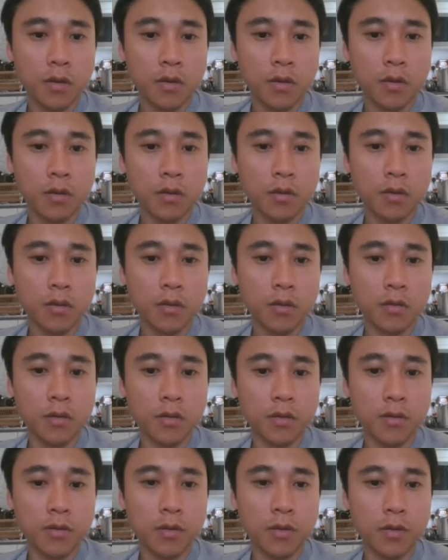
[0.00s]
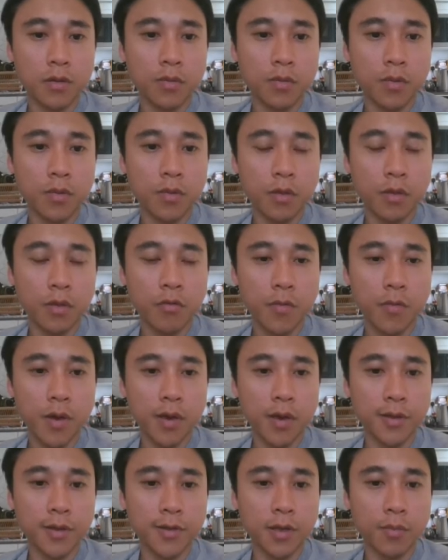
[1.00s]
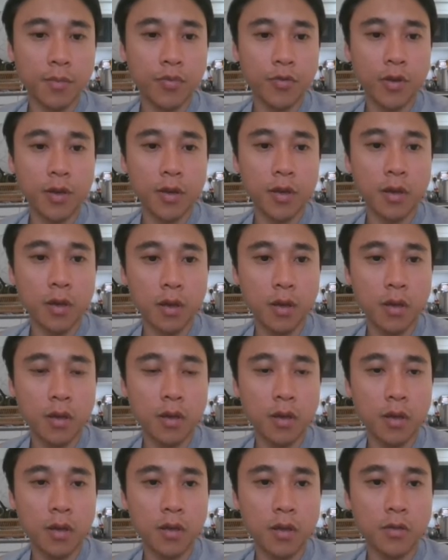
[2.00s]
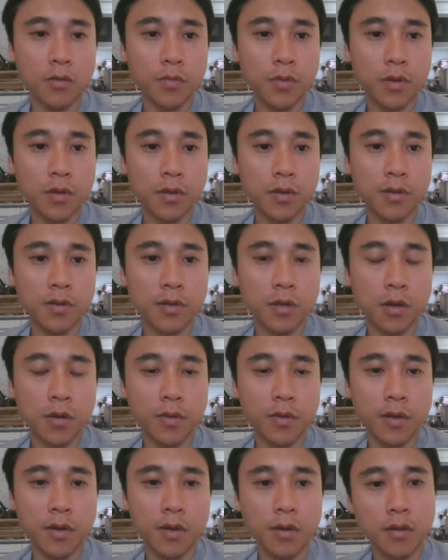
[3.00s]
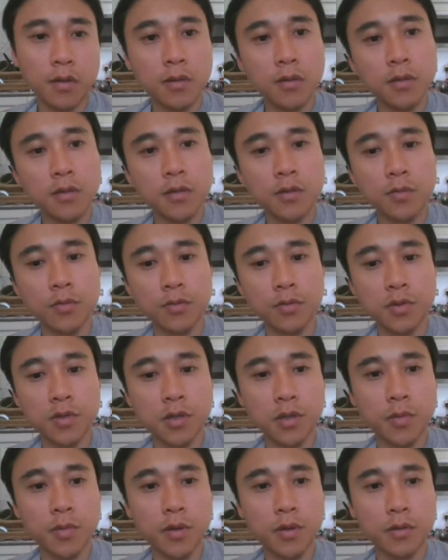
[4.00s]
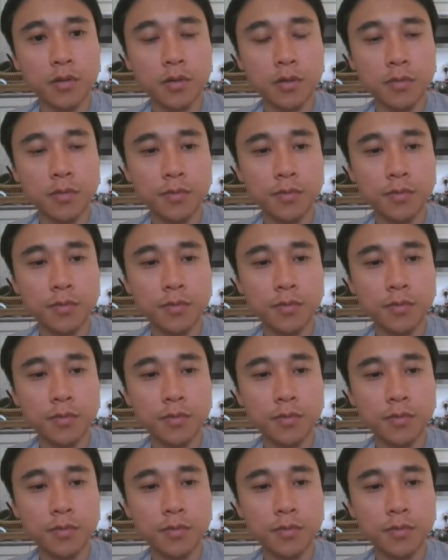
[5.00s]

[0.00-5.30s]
Right, so we 3-bet ace king pre here, and we're going to start with a small c-bet.